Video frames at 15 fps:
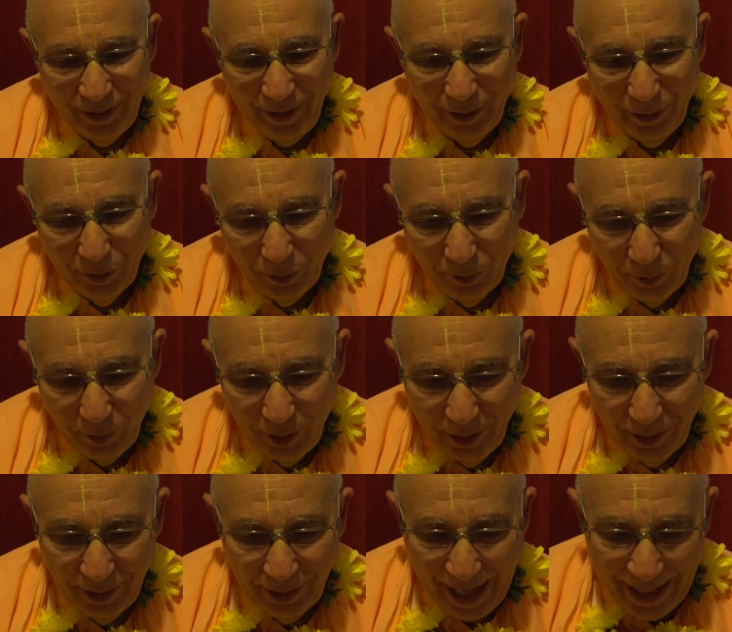you know,
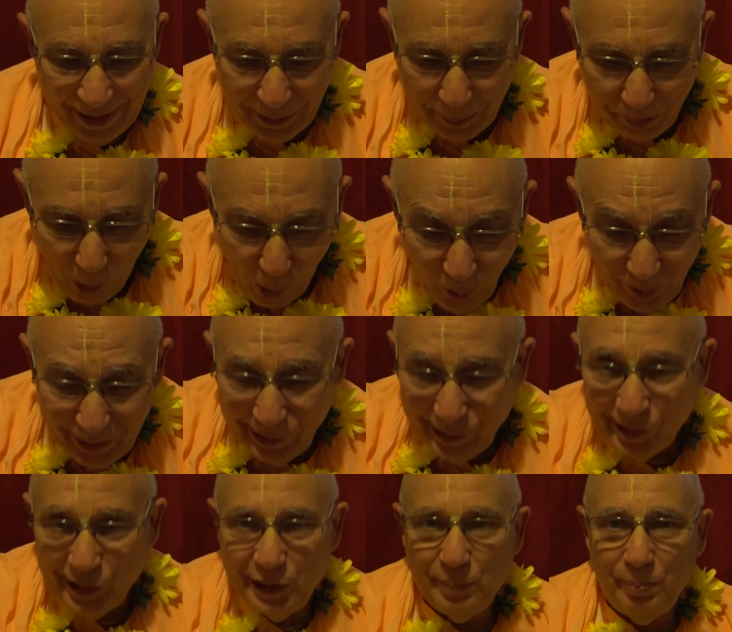has
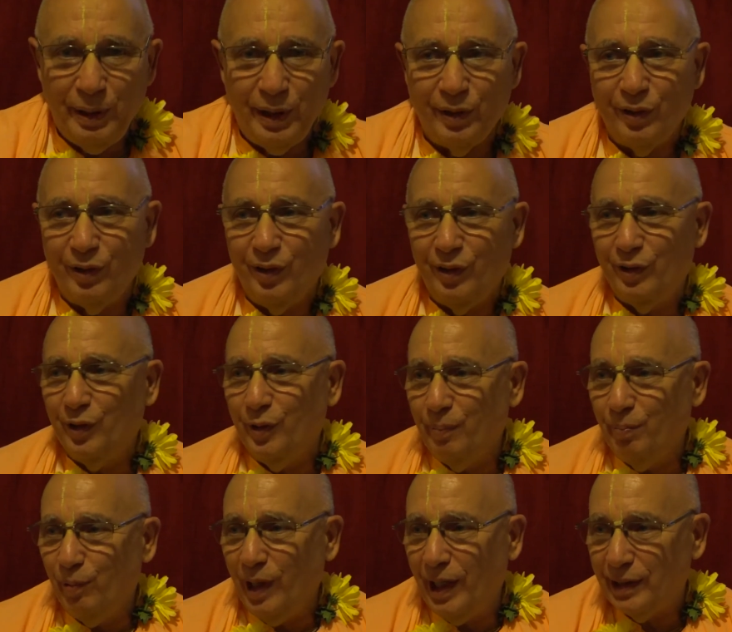poison smeared on her
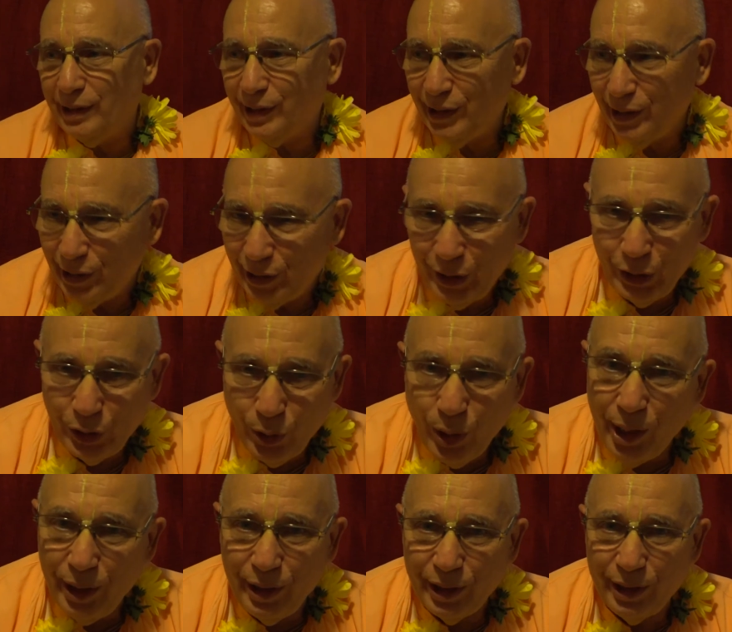breast, and she's
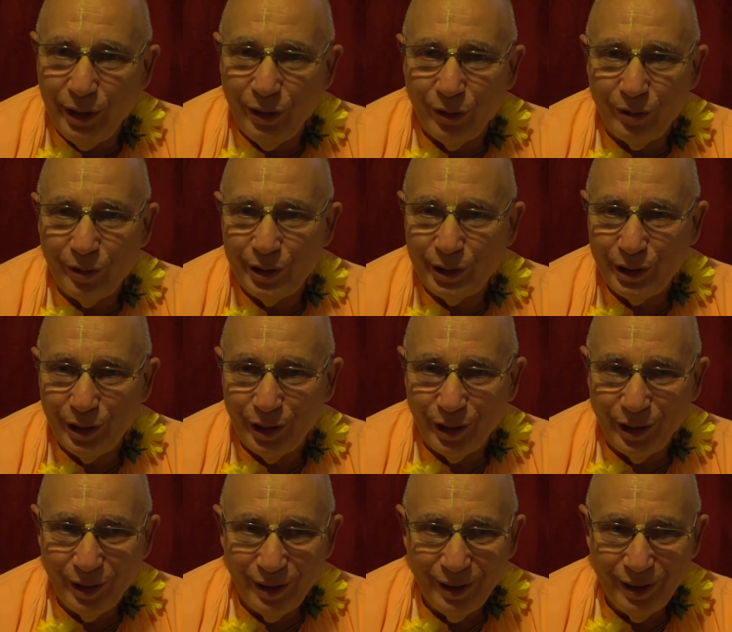trying to kill Krishna.